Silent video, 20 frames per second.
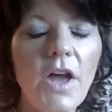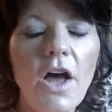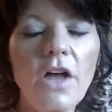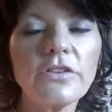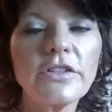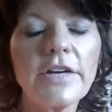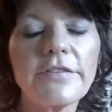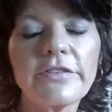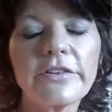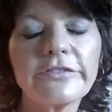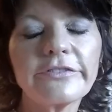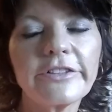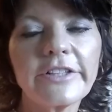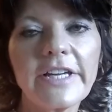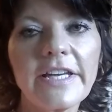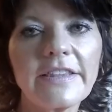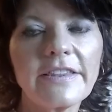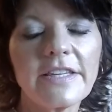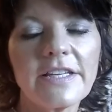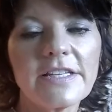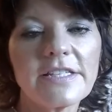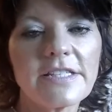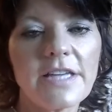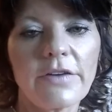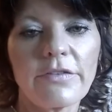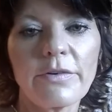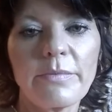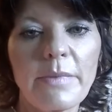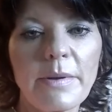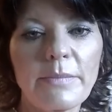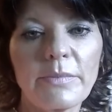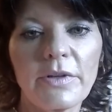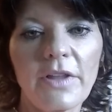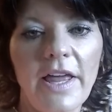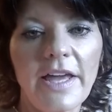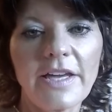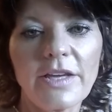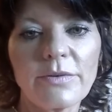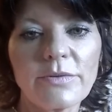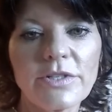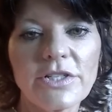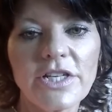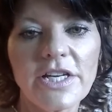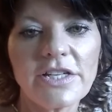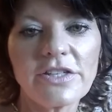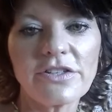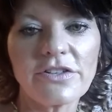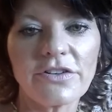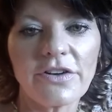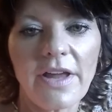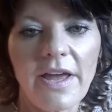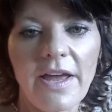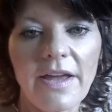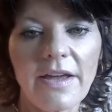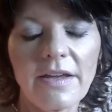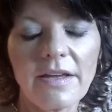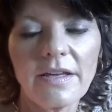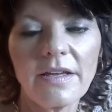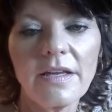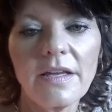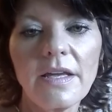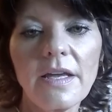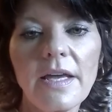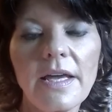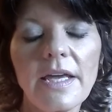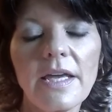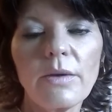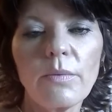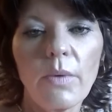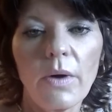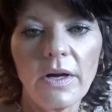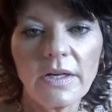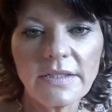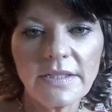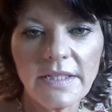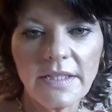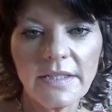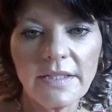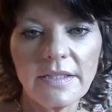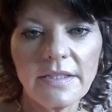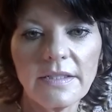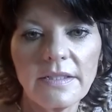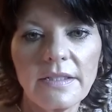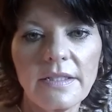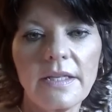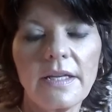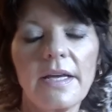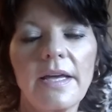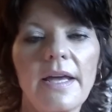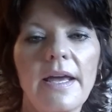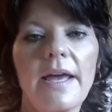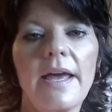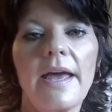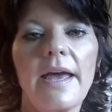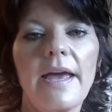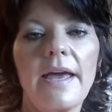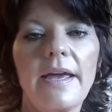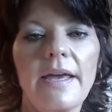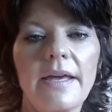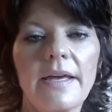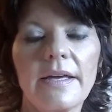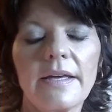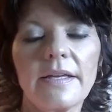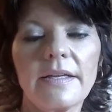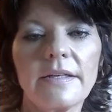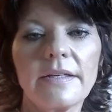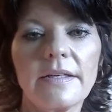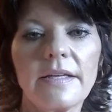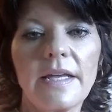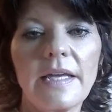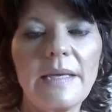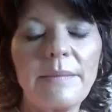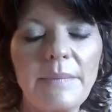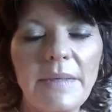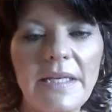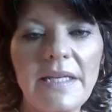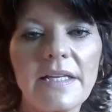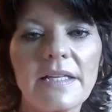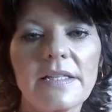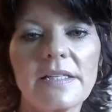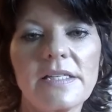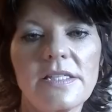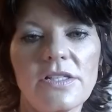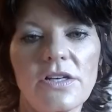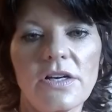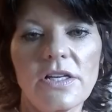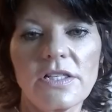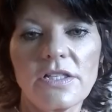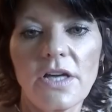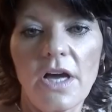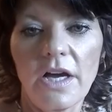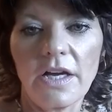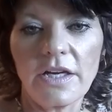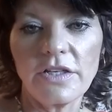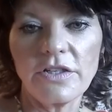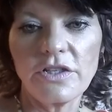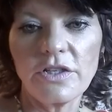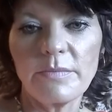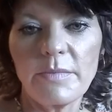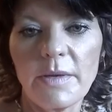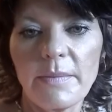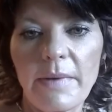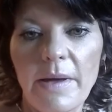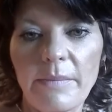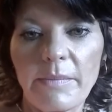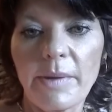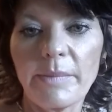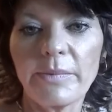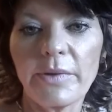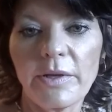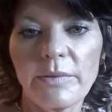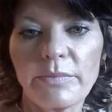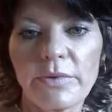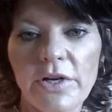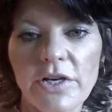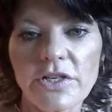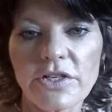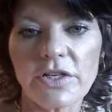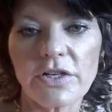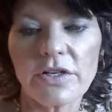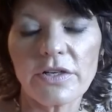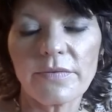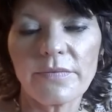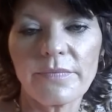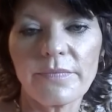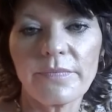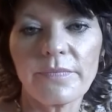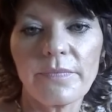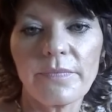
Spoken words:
I'll never forget this. I remember like it was yesterday. He walked in and immediately started talking to me about my blood pressure.